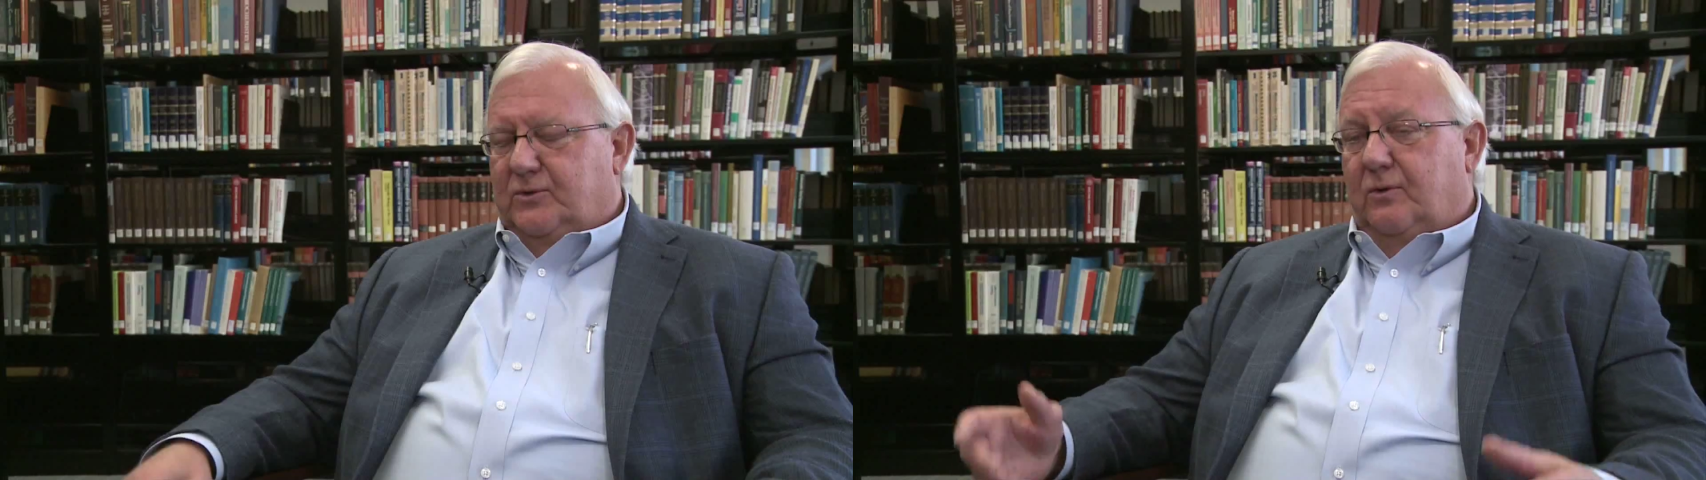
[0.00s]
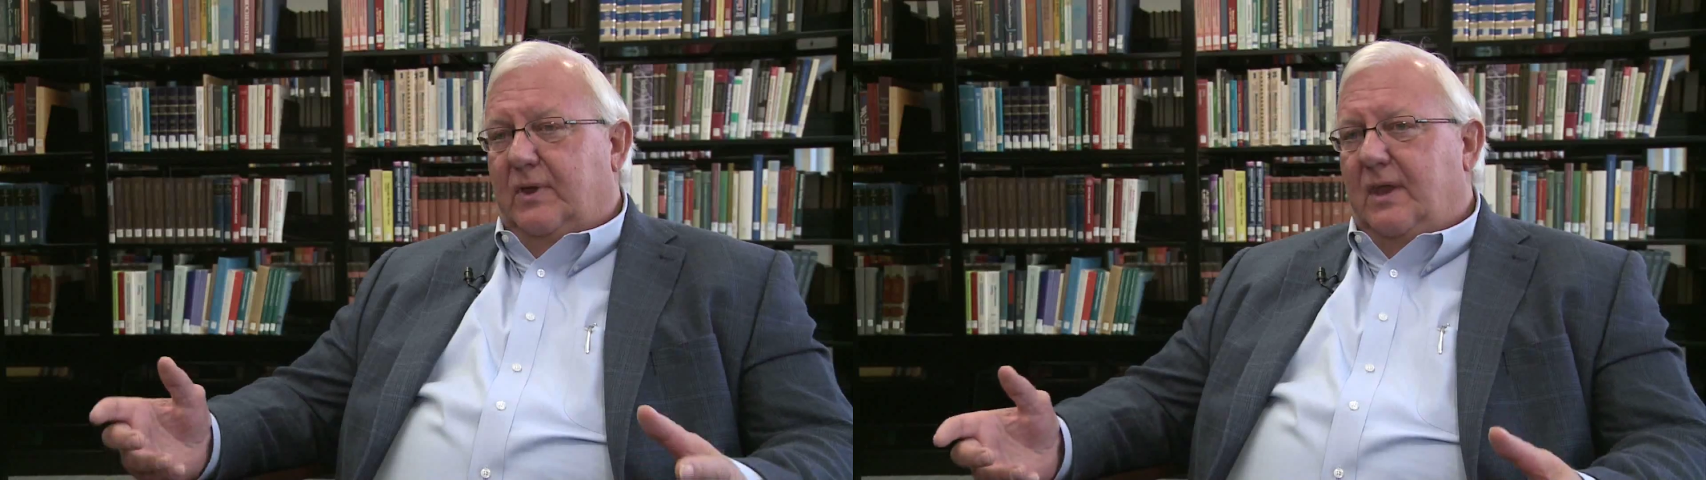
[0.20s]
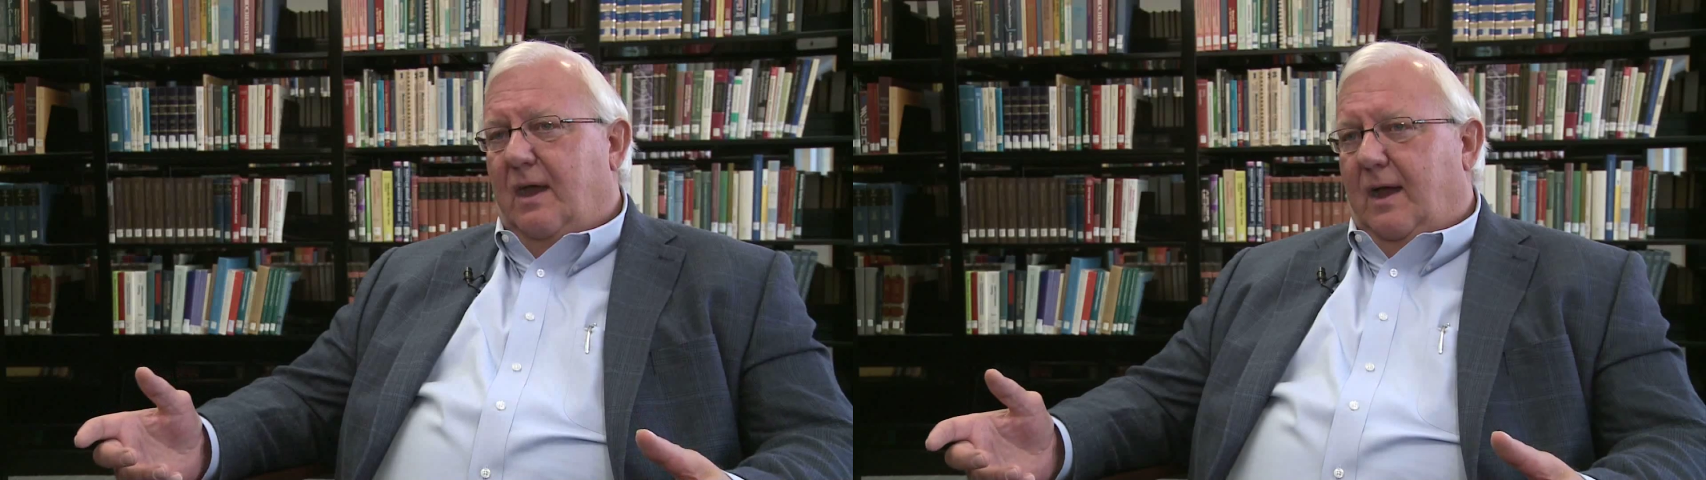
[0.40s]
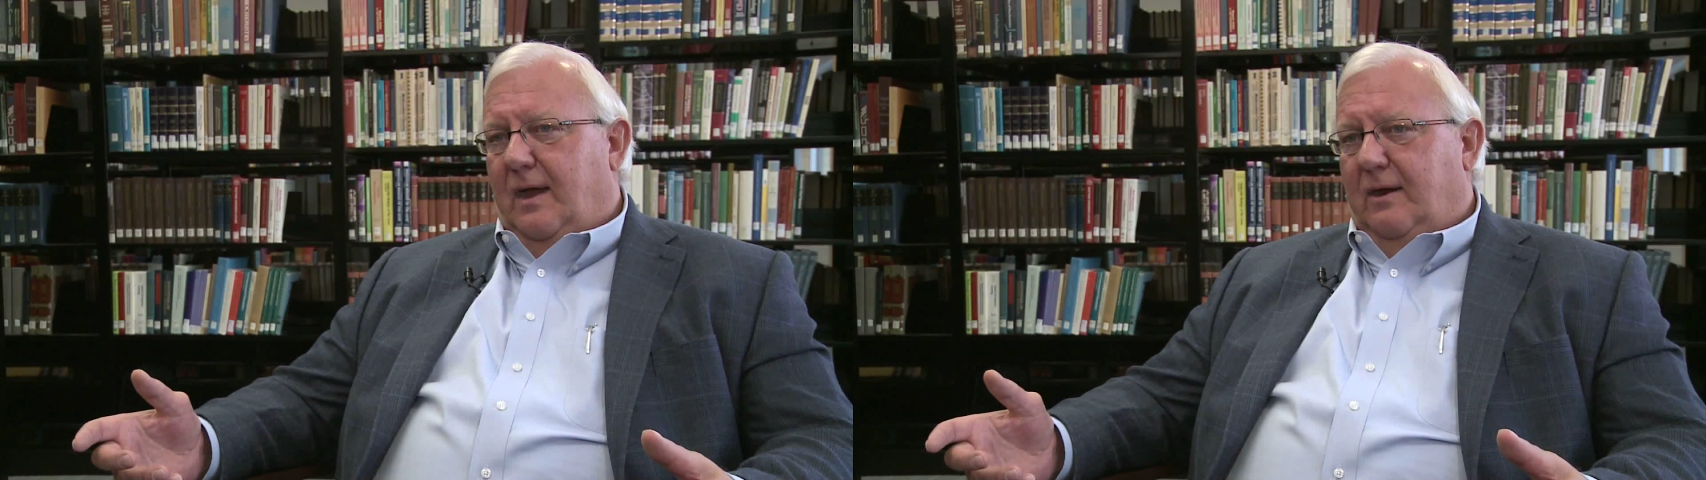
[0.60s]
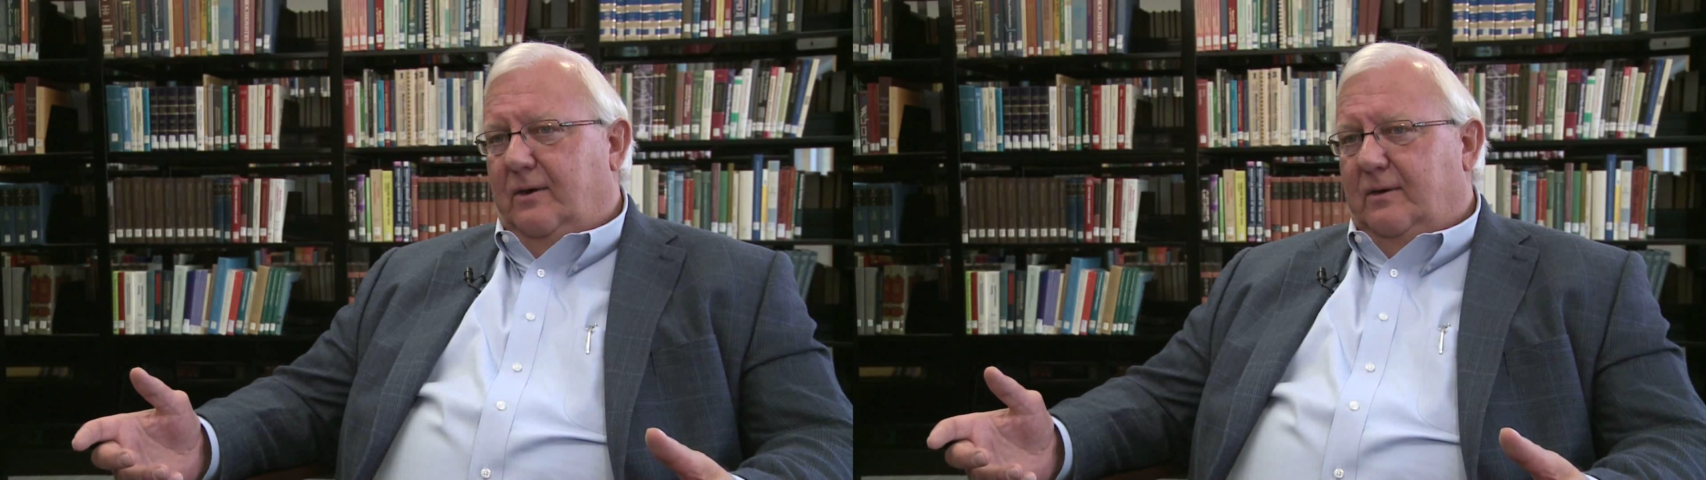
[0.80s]
So he
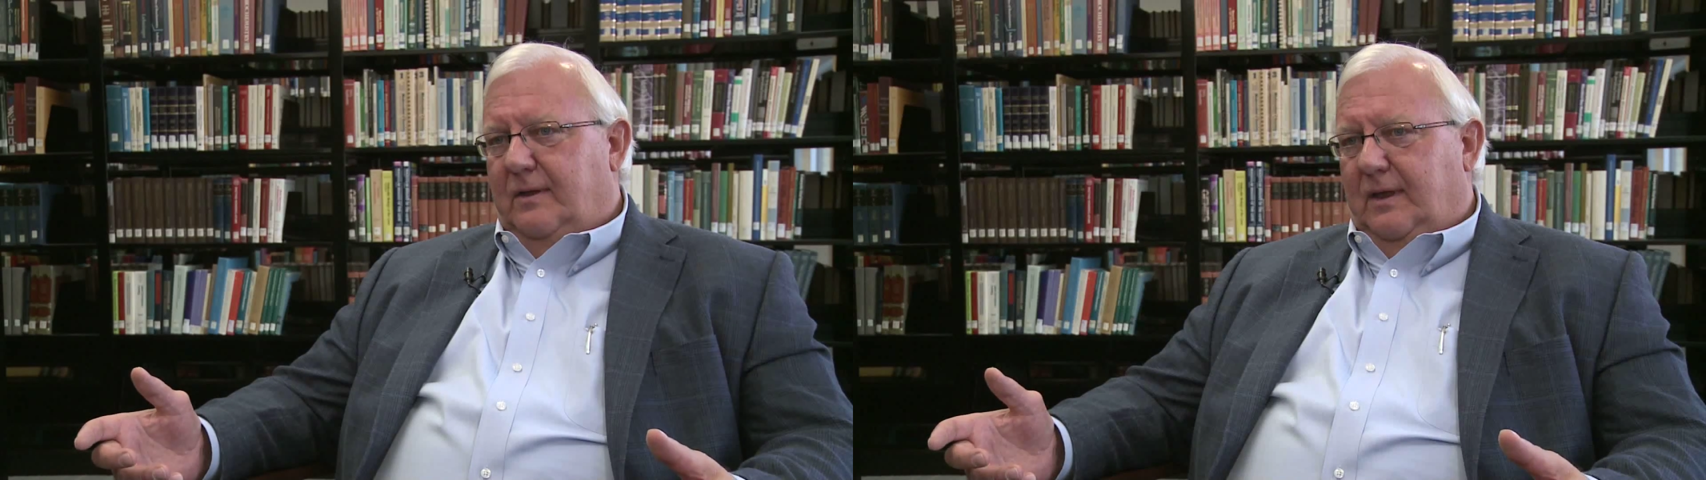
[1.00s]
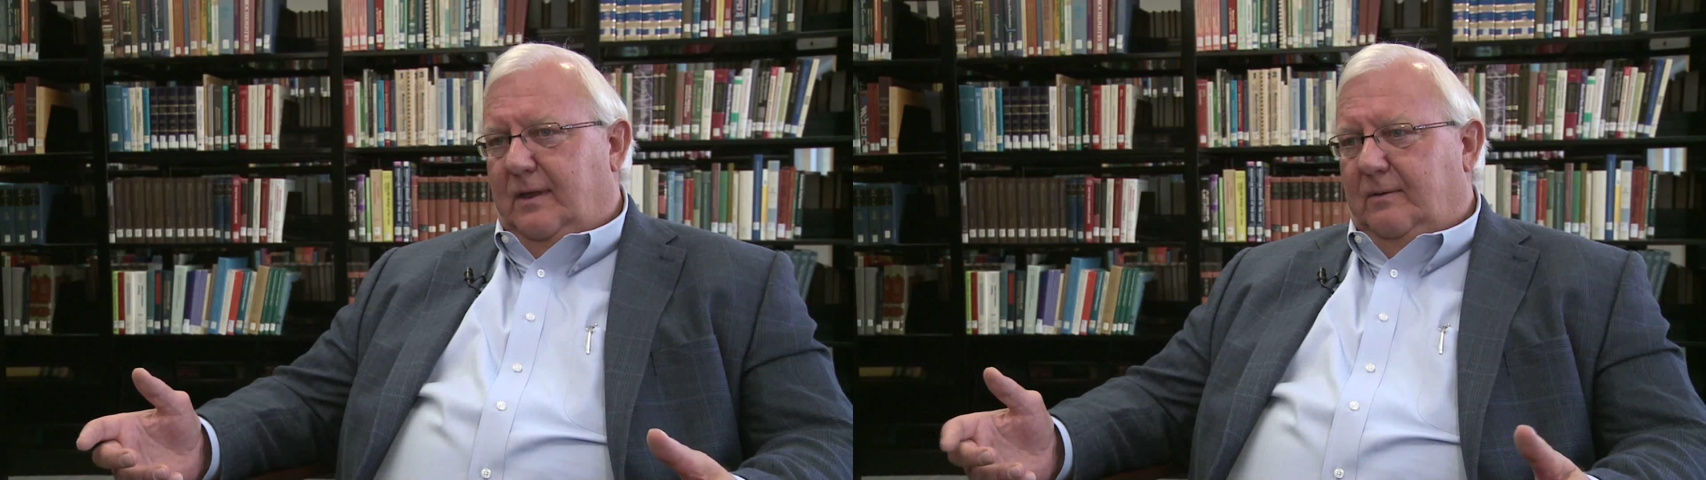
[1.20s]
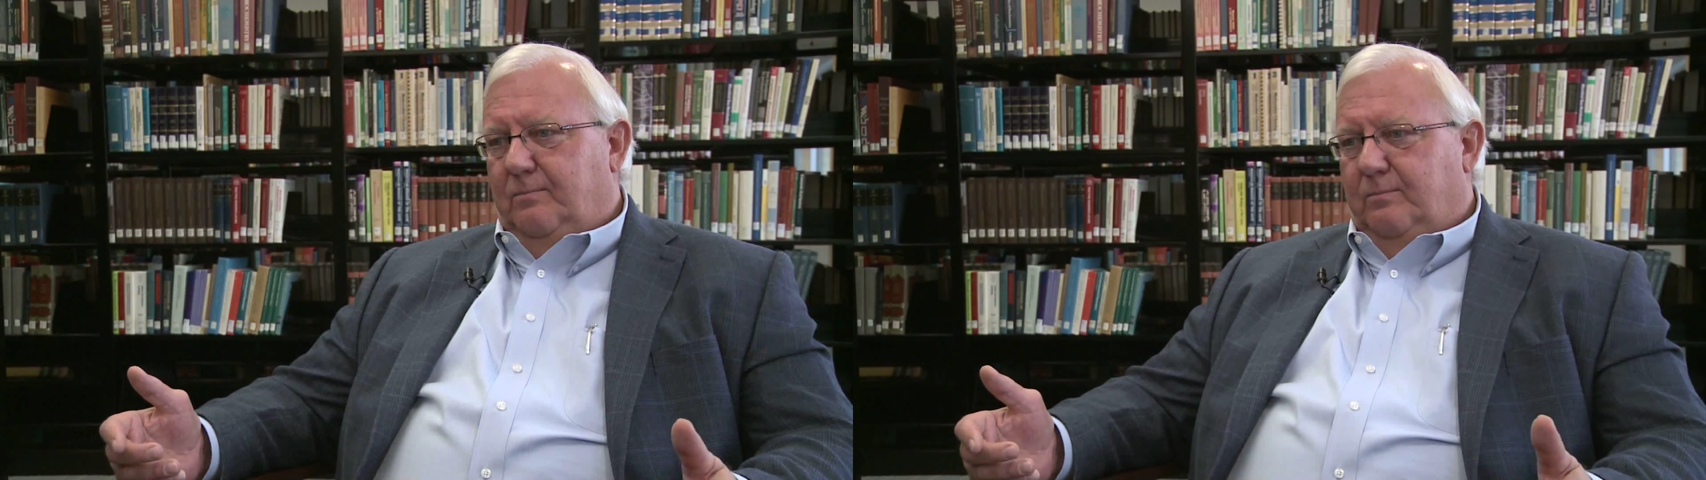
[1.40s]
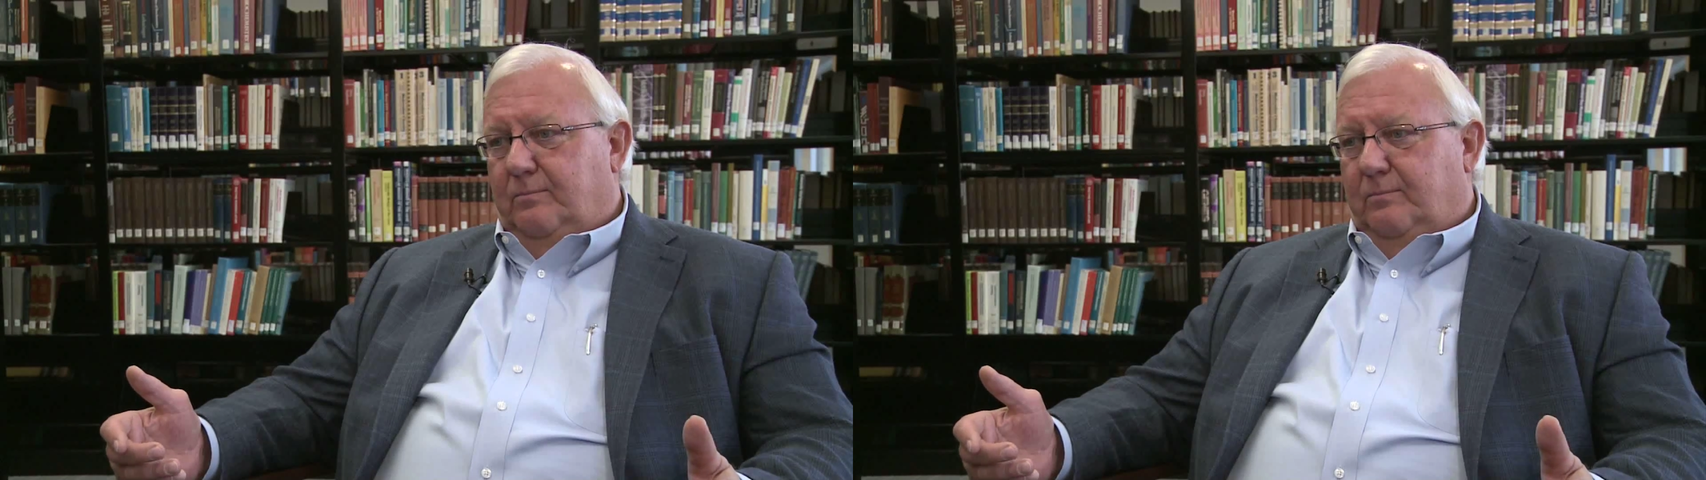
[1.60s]
hired a